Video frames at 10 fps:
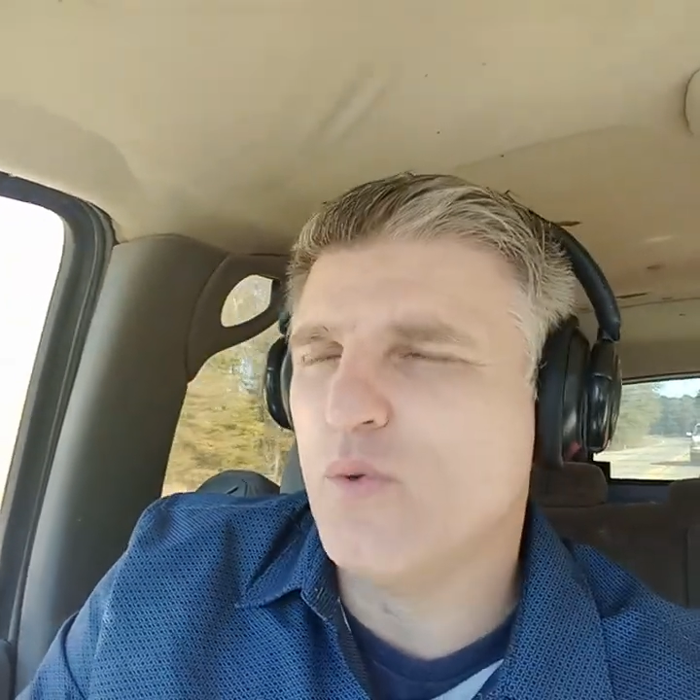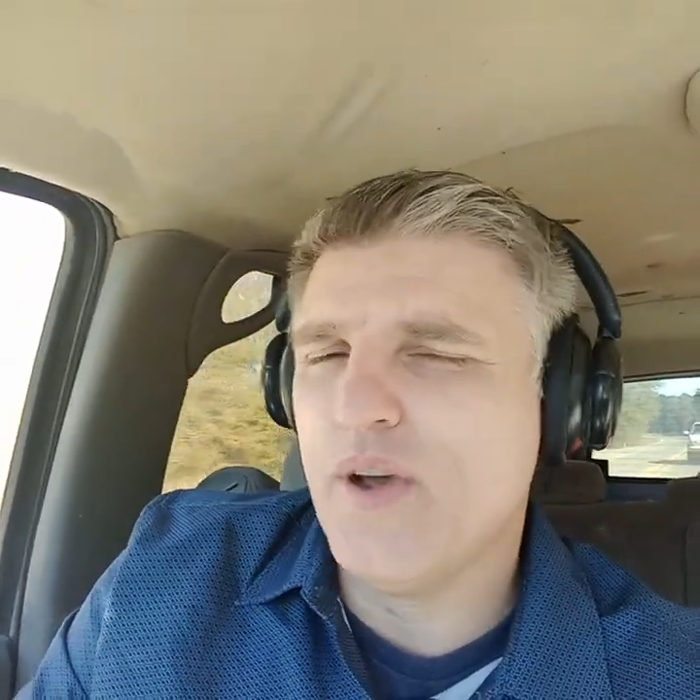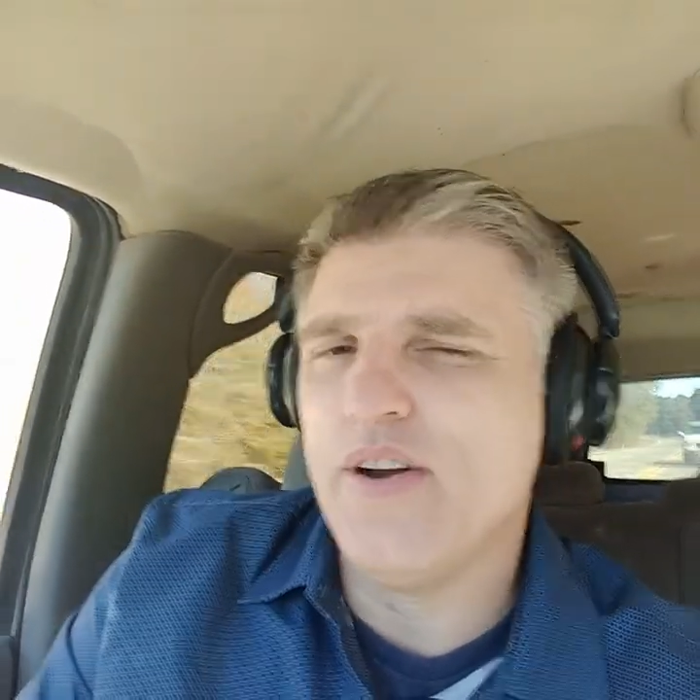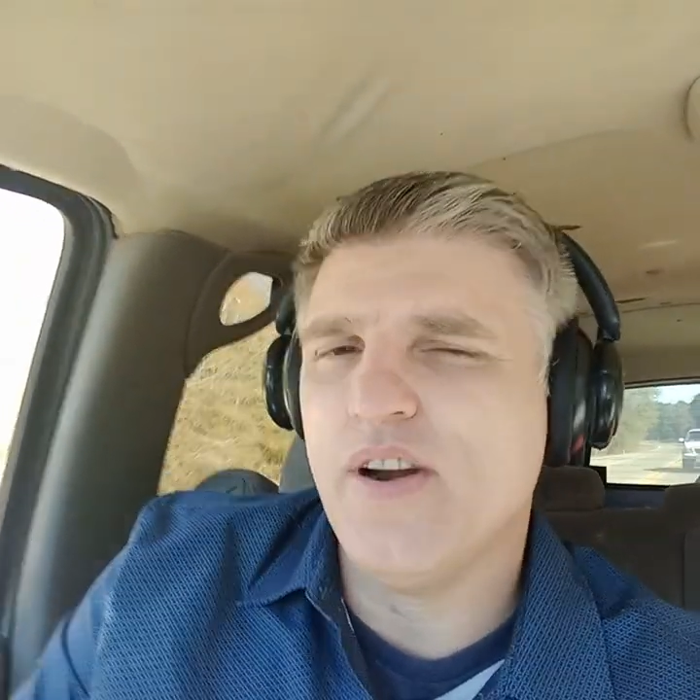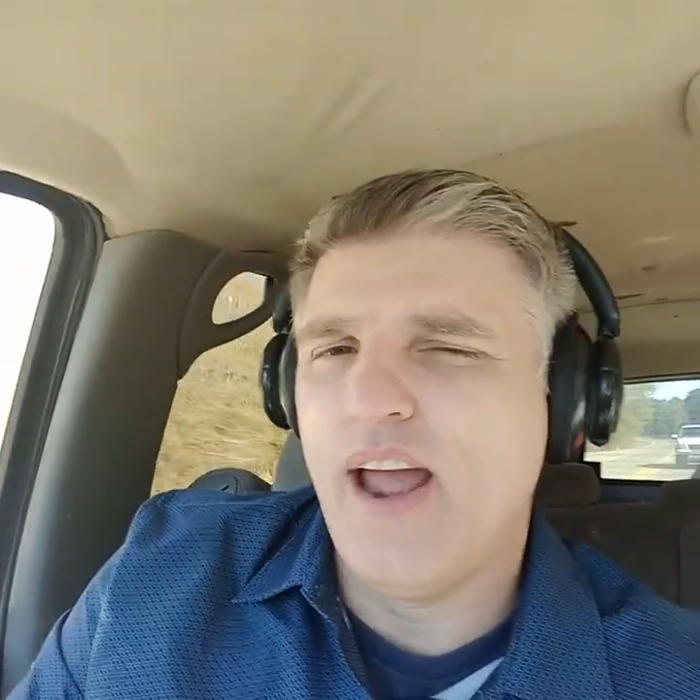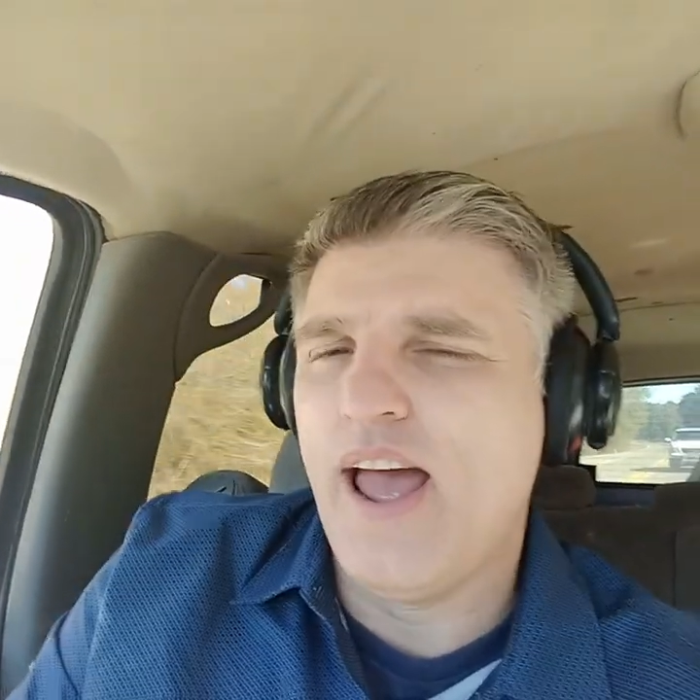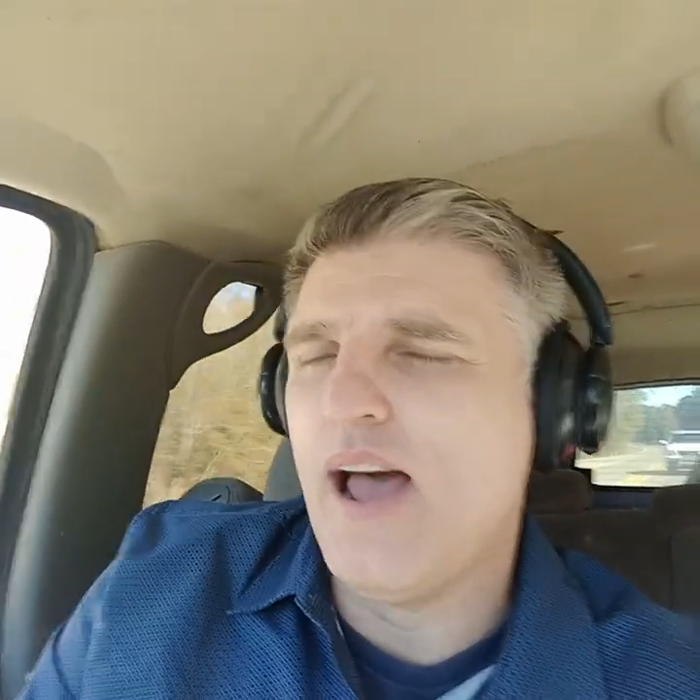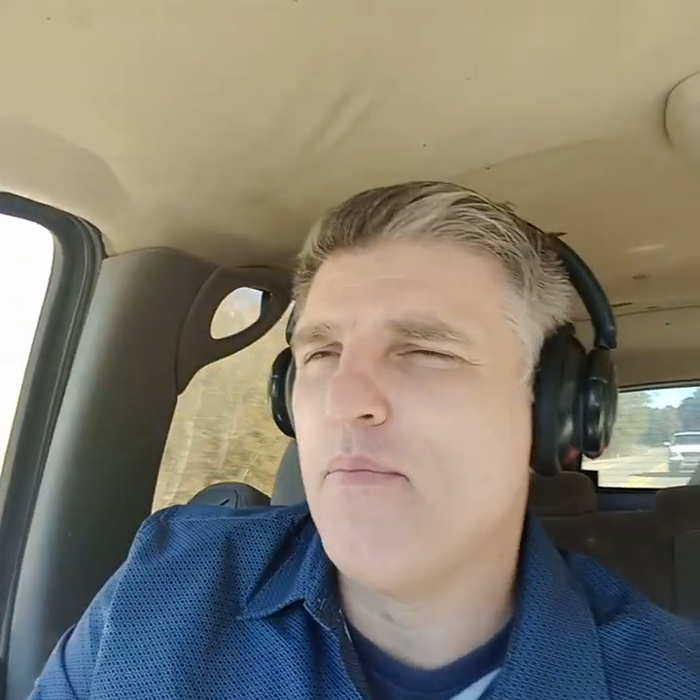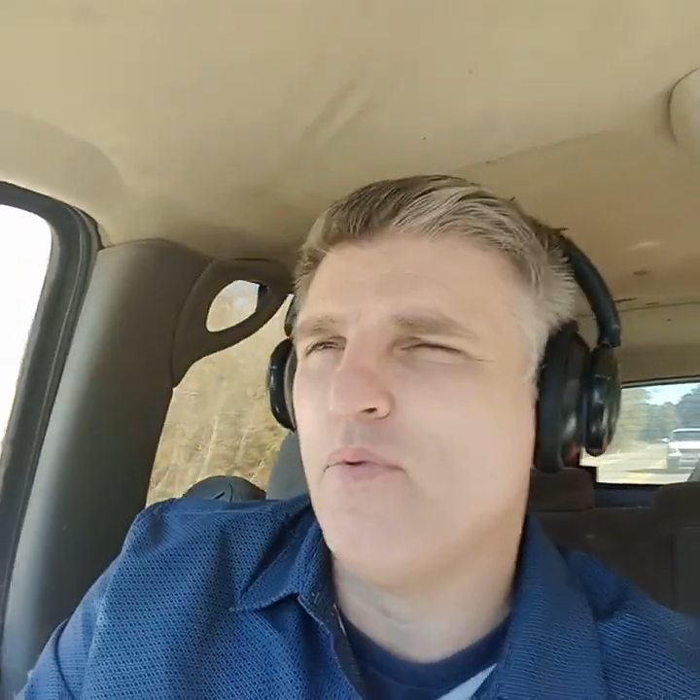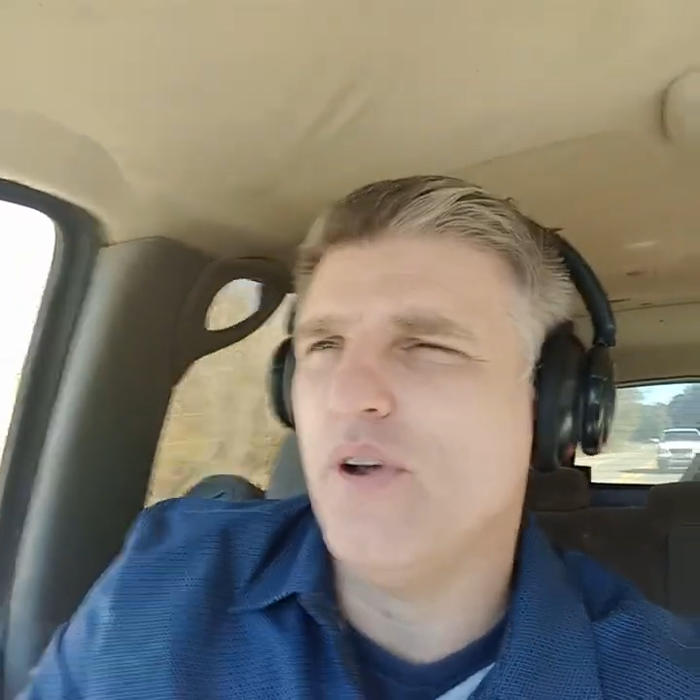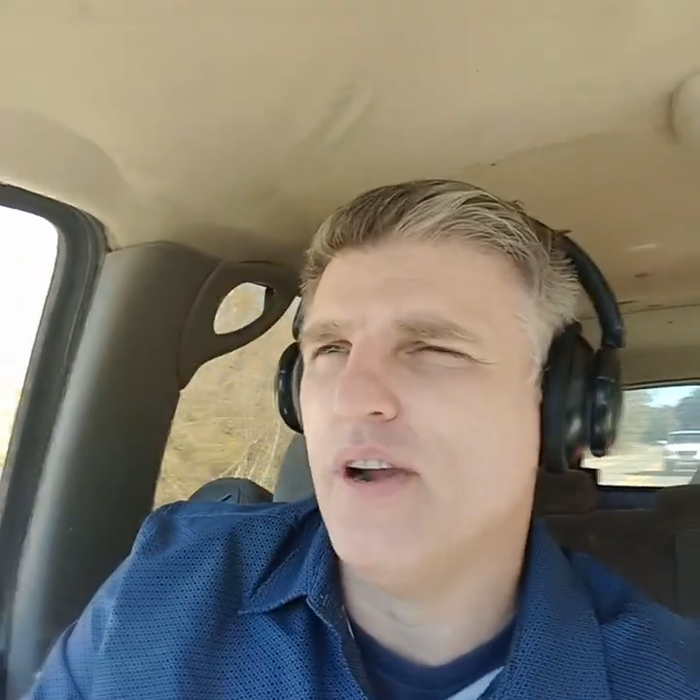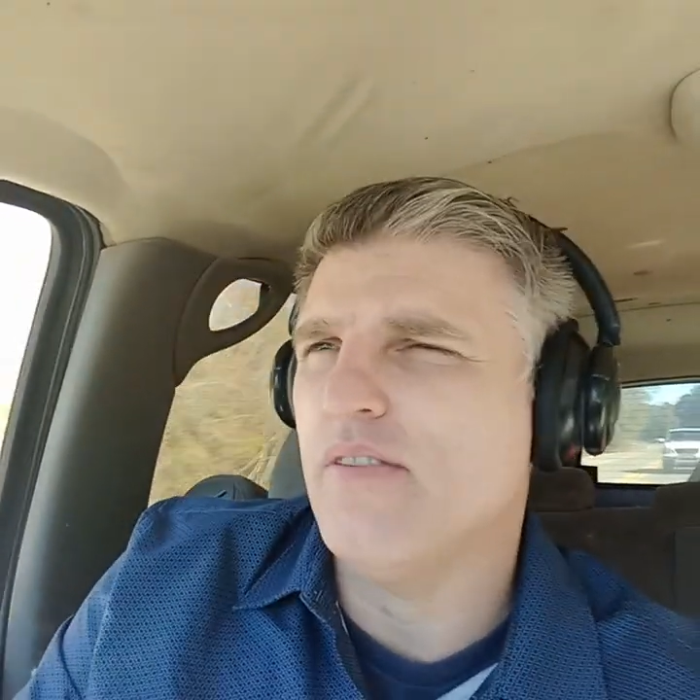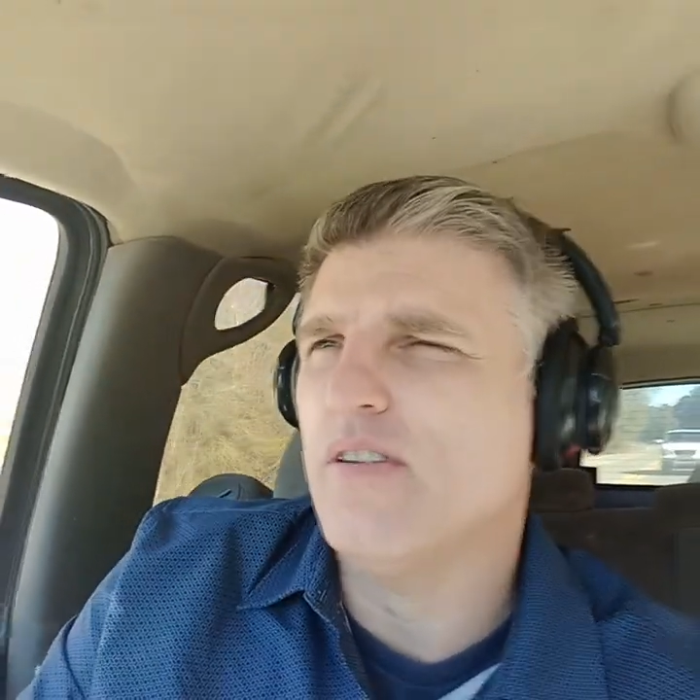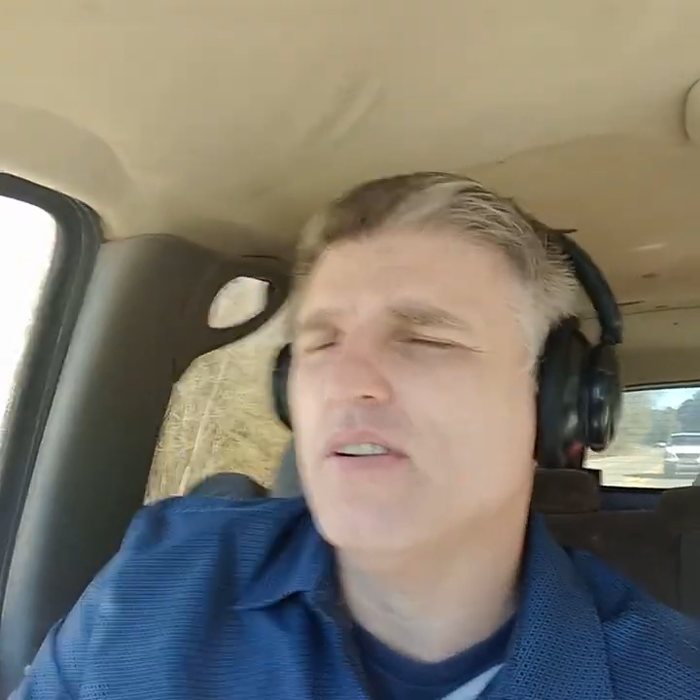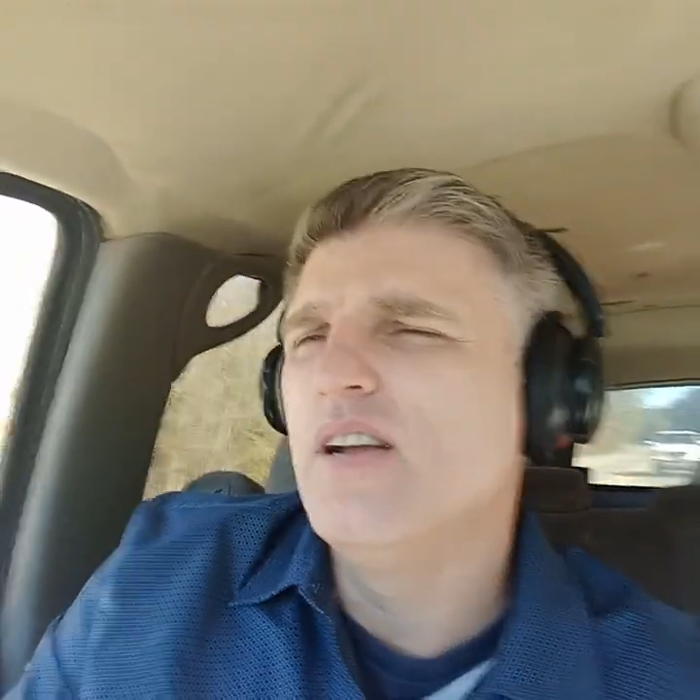Twitter app,
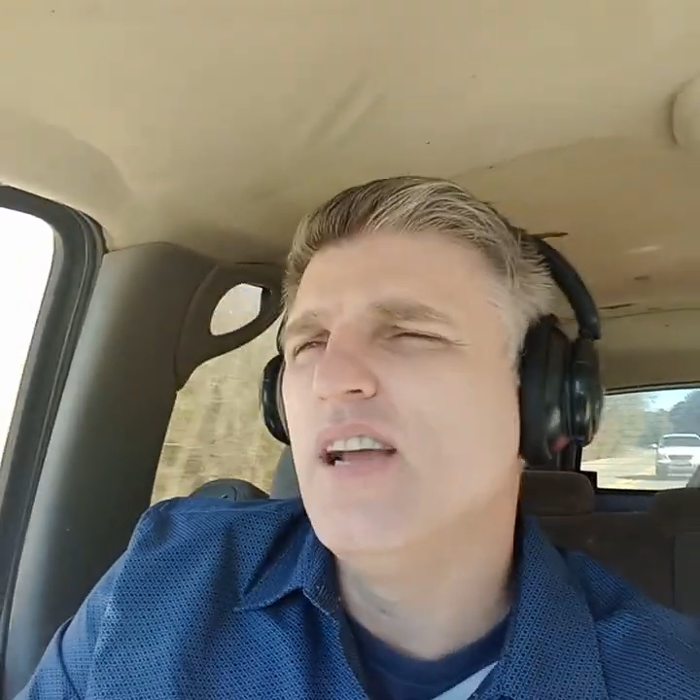whatever,